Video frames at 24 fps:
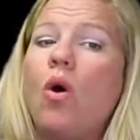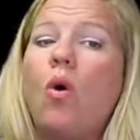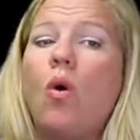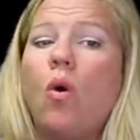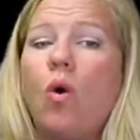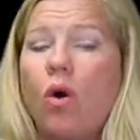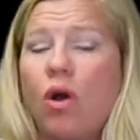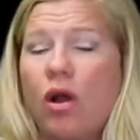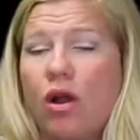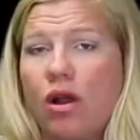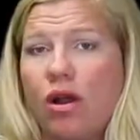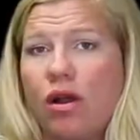
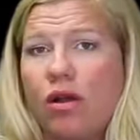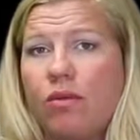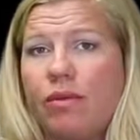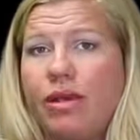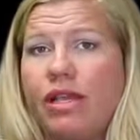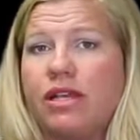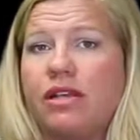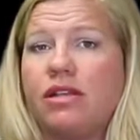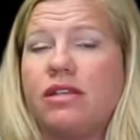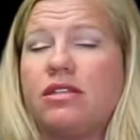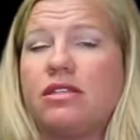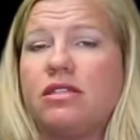Or
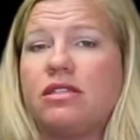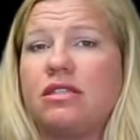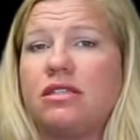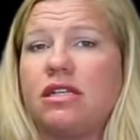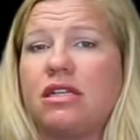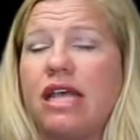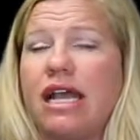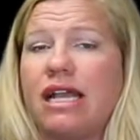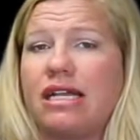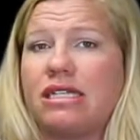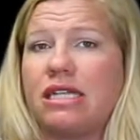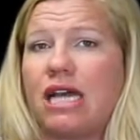we could
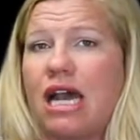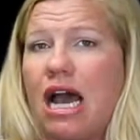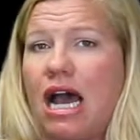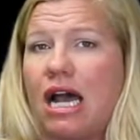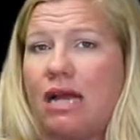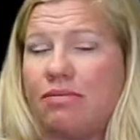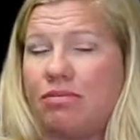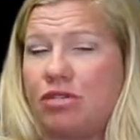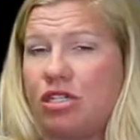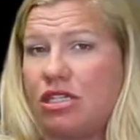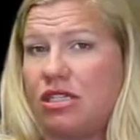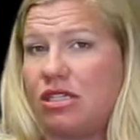select
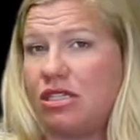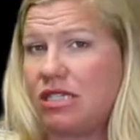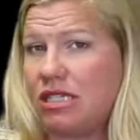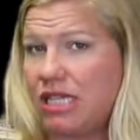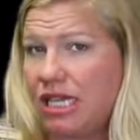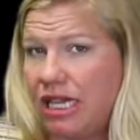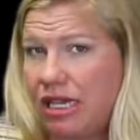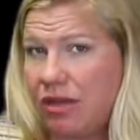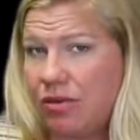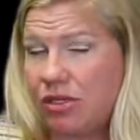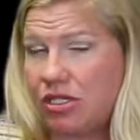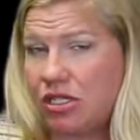option
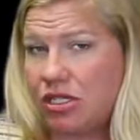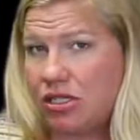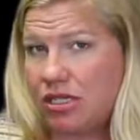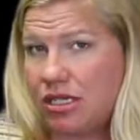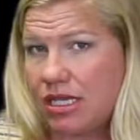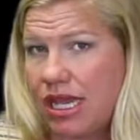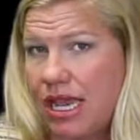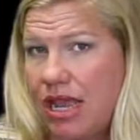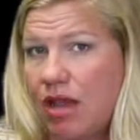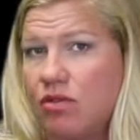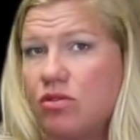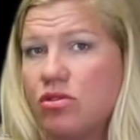C, which is
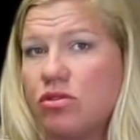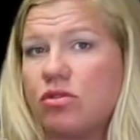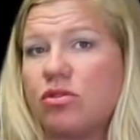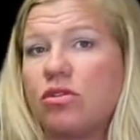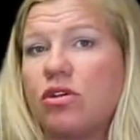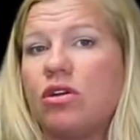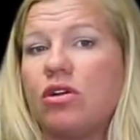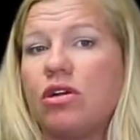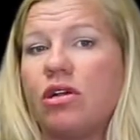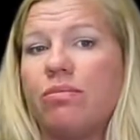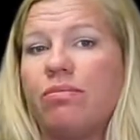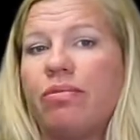the Council's
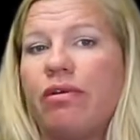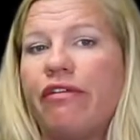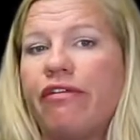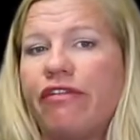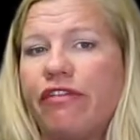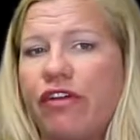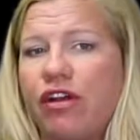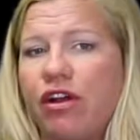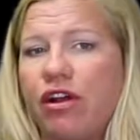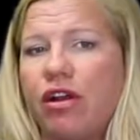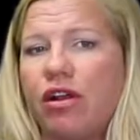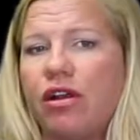current
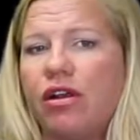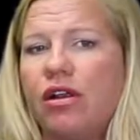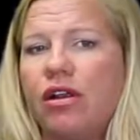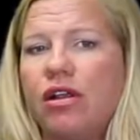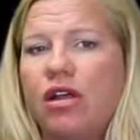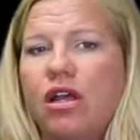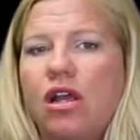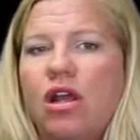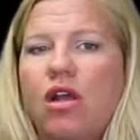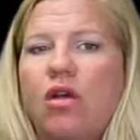preferred,